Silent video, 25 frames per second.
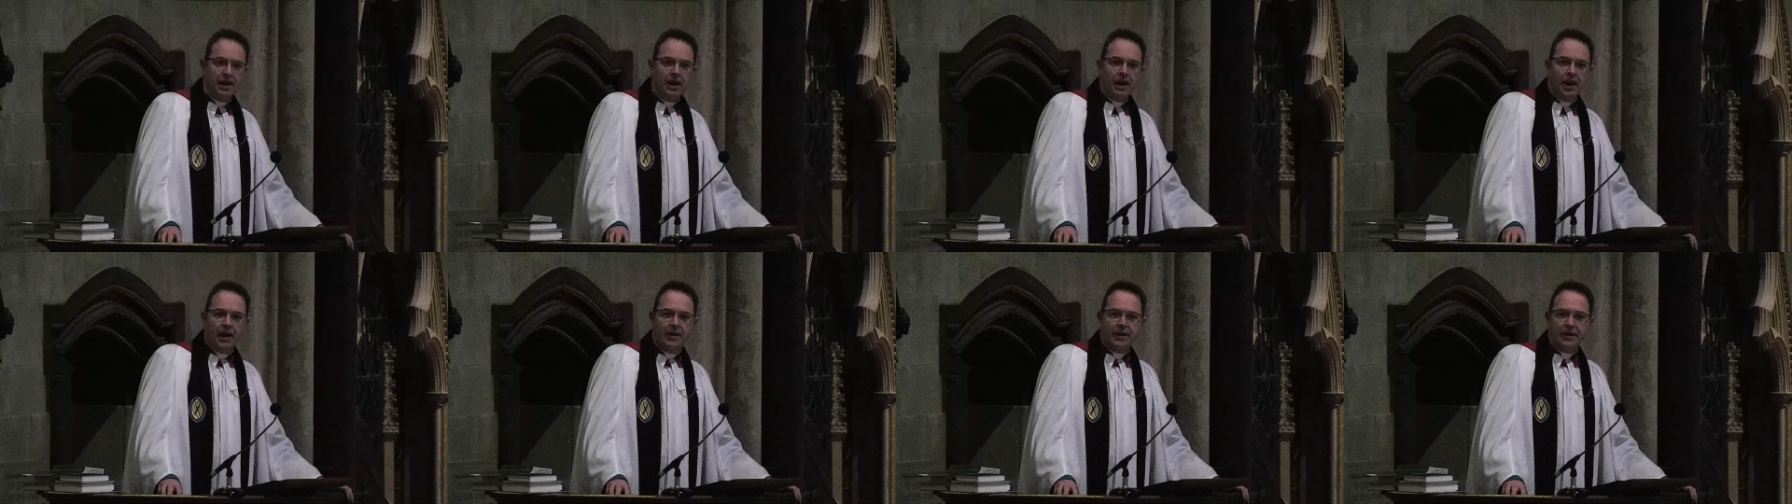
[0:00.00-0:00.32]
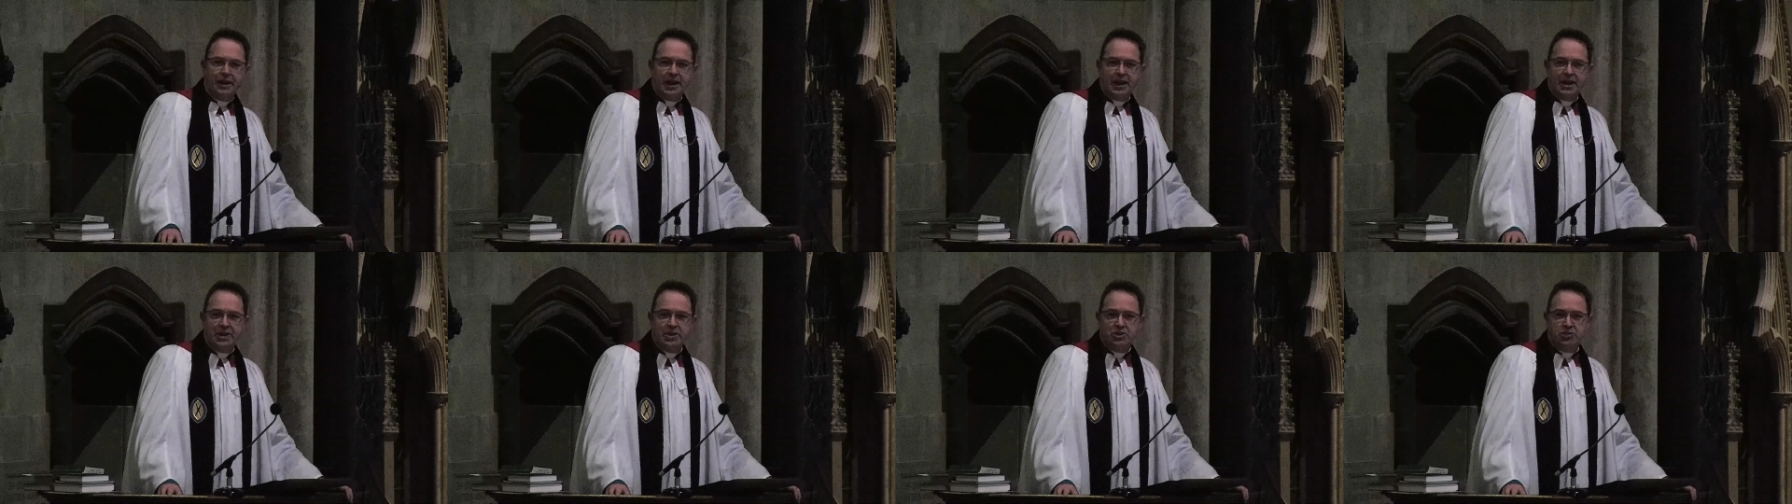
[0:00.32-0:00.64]
and a
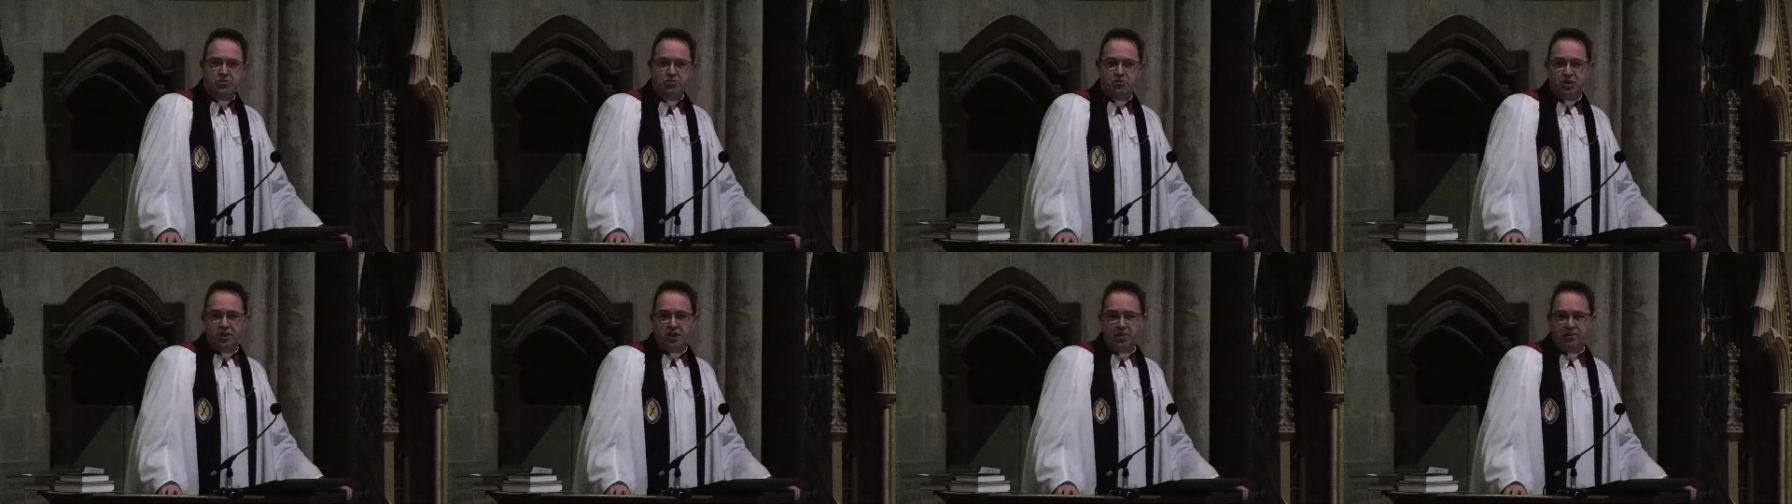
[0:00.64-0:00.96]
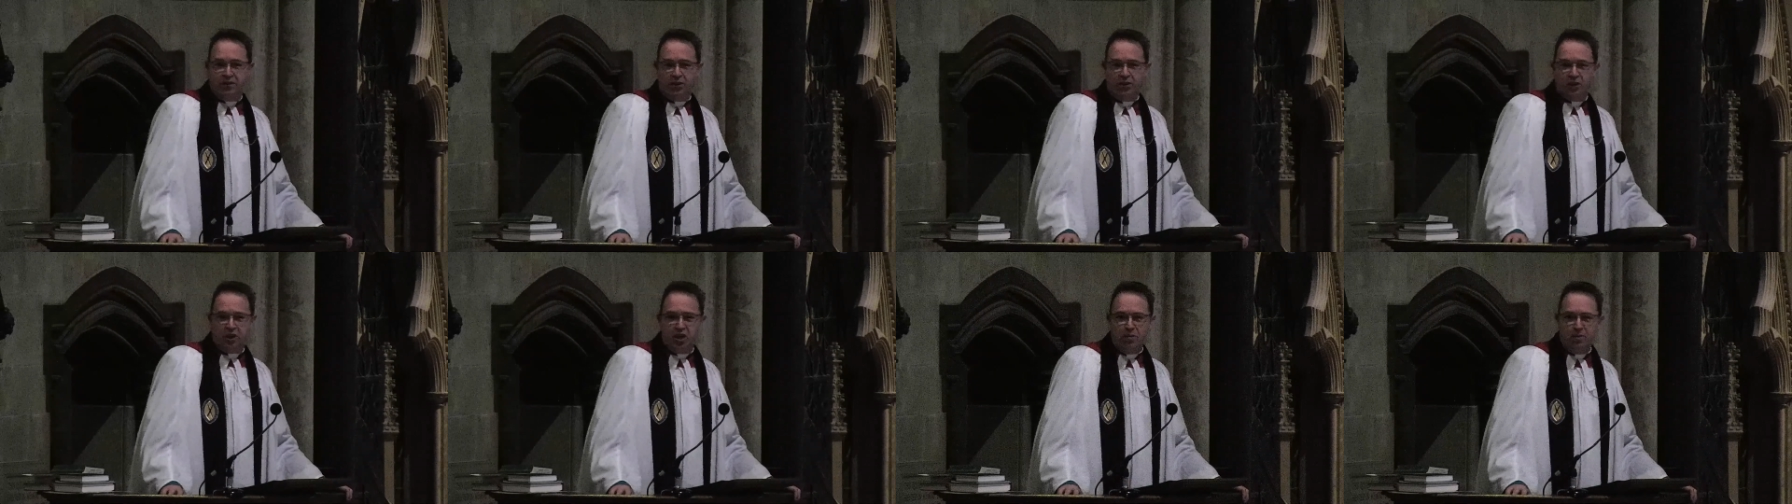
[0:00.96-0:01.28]
history
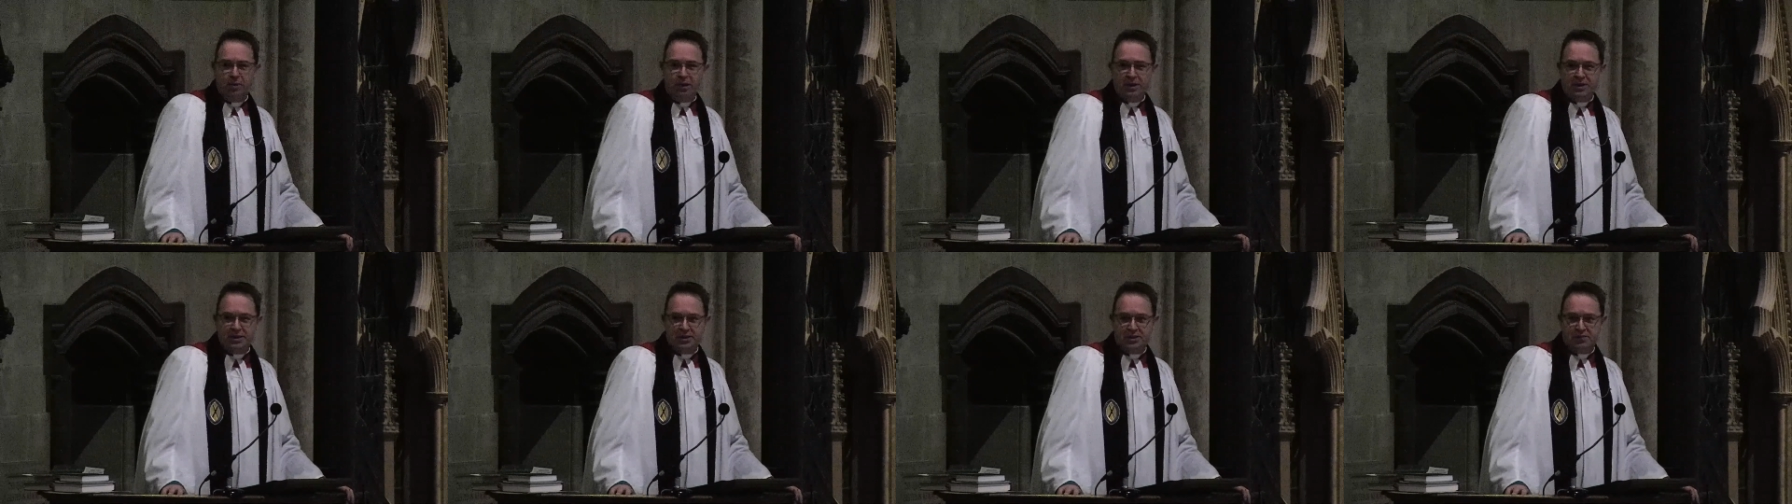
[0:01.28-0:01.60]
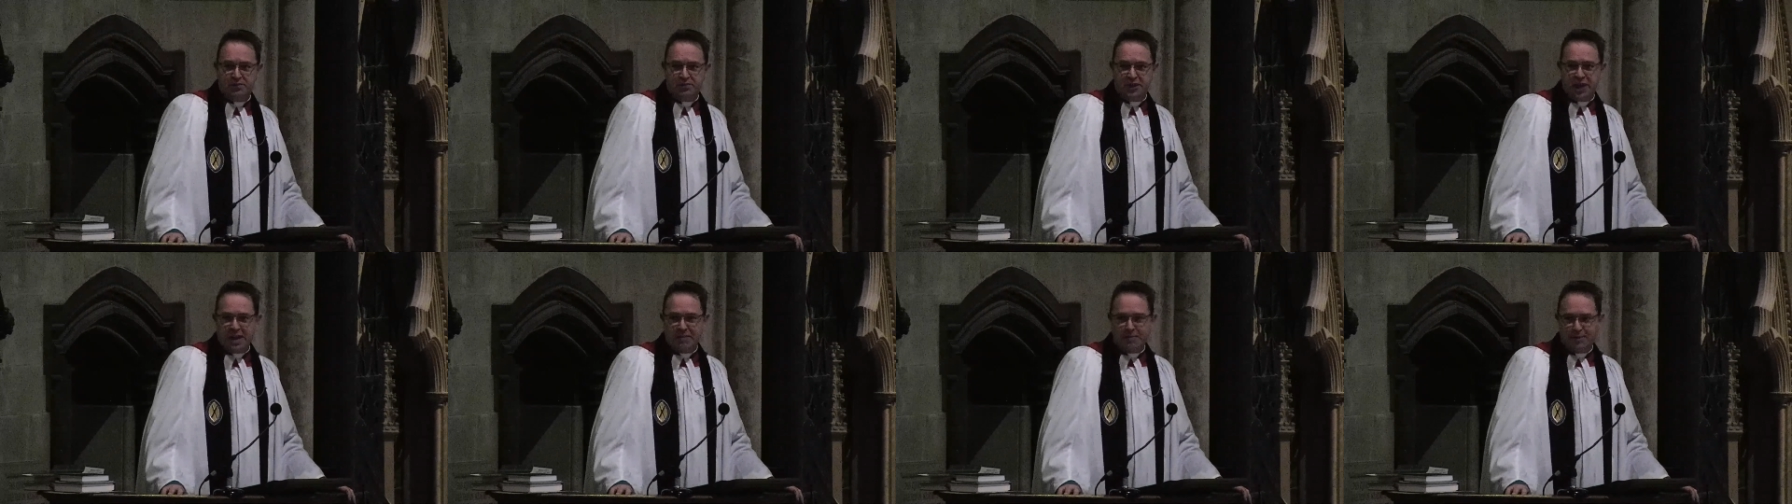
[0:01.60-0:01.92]
of
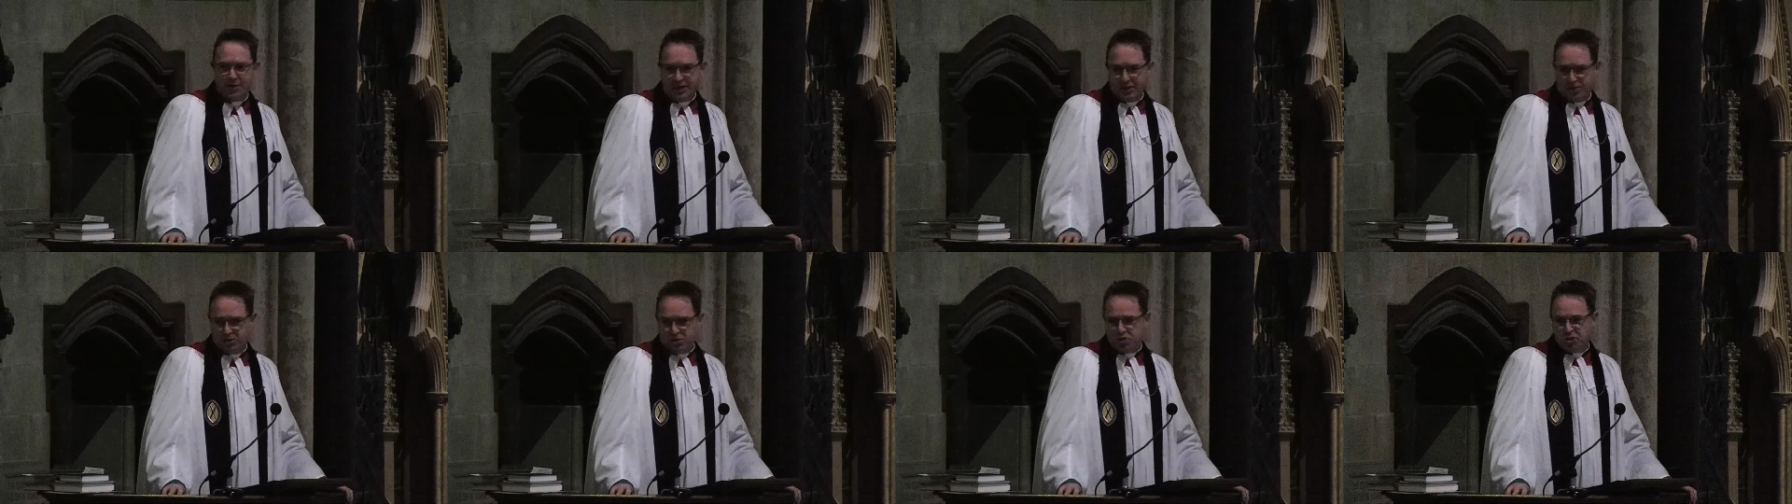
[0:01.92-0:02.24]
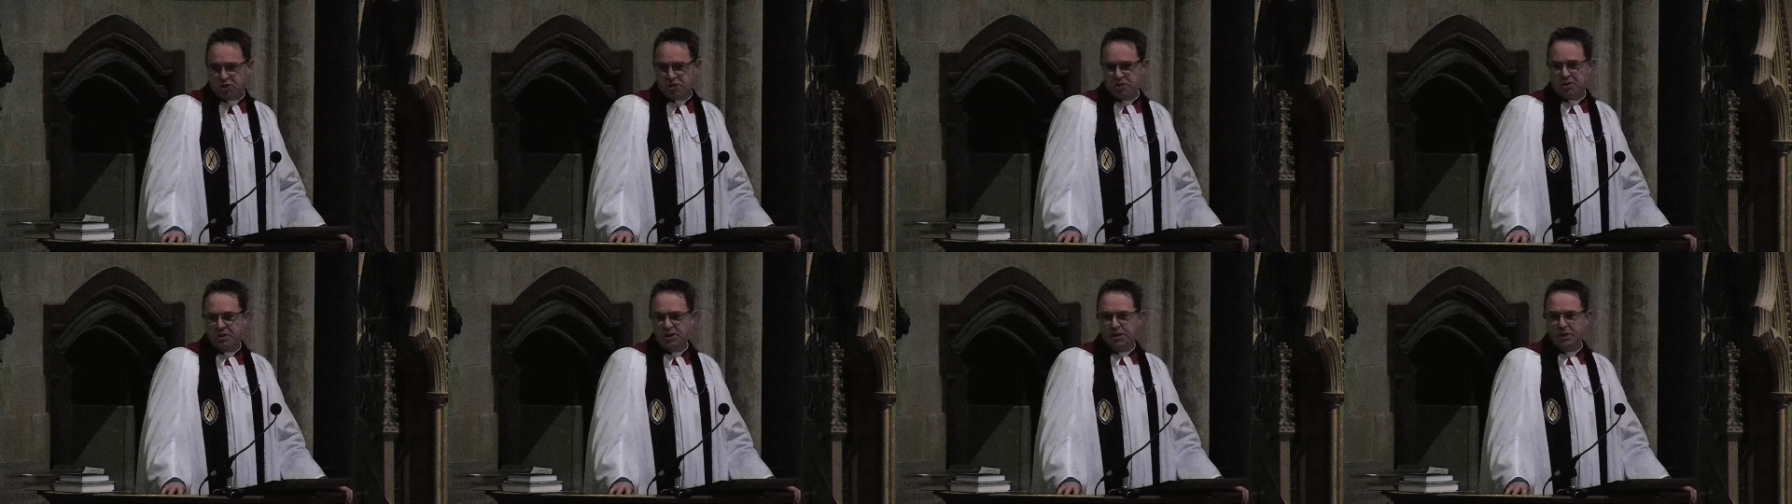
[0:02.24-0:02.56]
cumulative damage